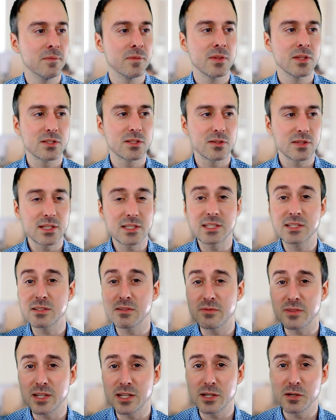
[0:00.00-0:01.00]
So this is a
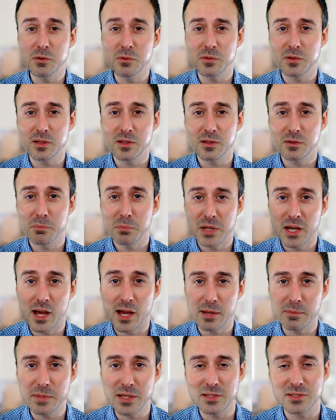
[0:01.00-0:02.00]
video
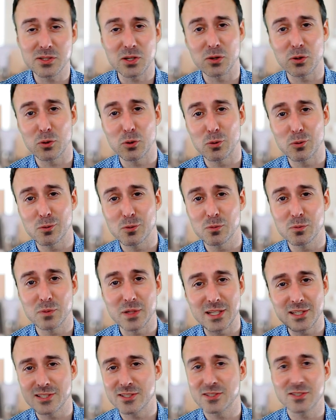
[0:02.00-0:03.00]
behind me, so
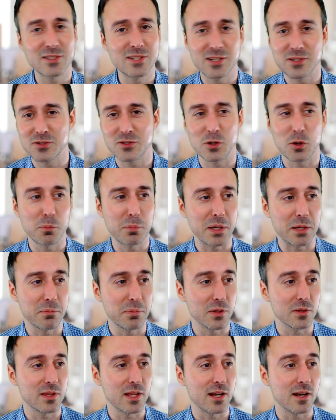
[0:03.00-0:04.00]
it's there's no
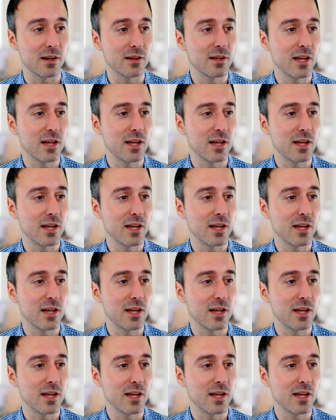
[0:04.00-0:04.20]
people there.